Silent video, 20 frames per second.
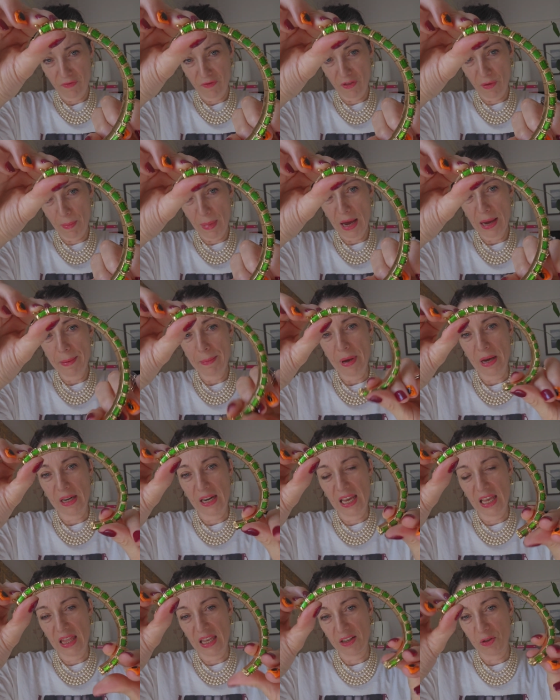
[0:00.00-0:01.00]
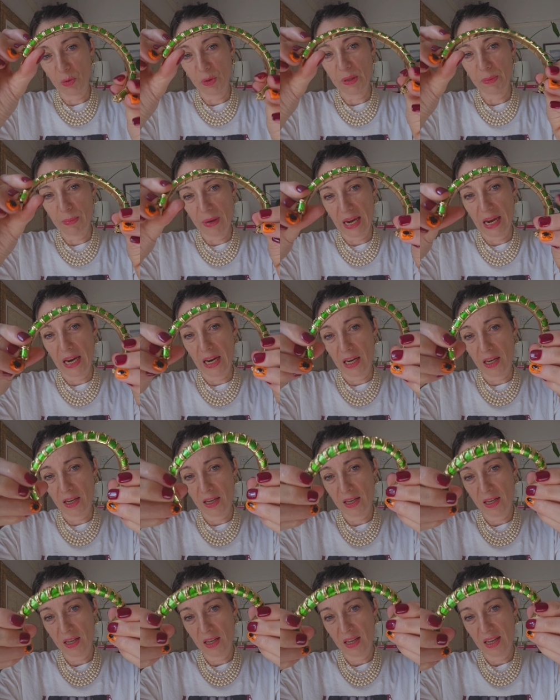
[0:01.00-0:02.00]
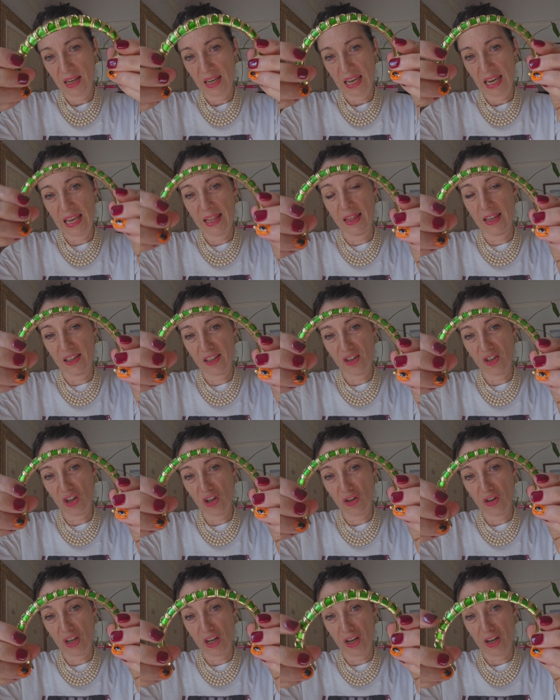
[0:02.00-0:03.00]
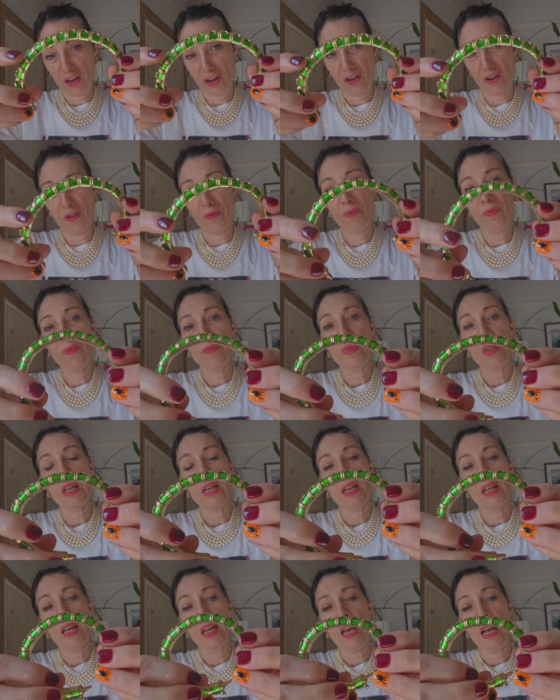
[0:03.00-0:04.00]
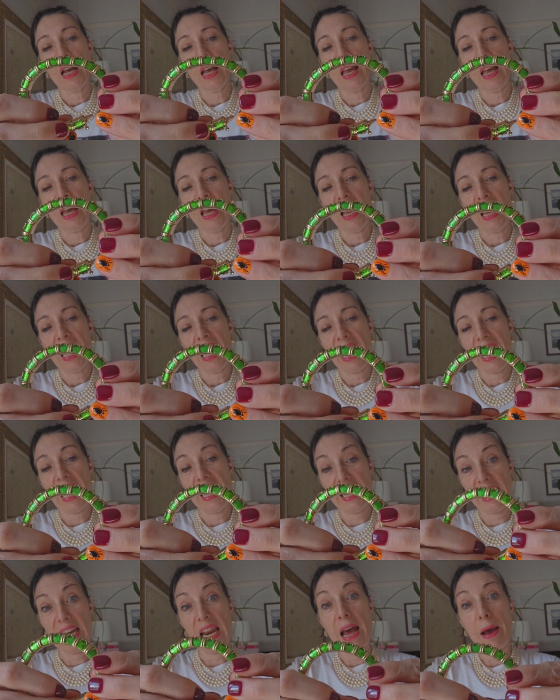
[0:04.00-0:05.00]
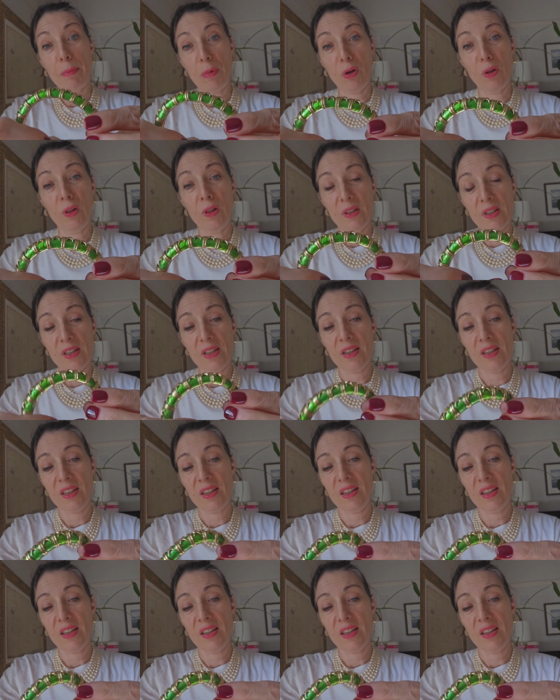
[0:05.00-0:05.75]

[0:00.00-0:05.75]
for my money, this was made in the studio and enameled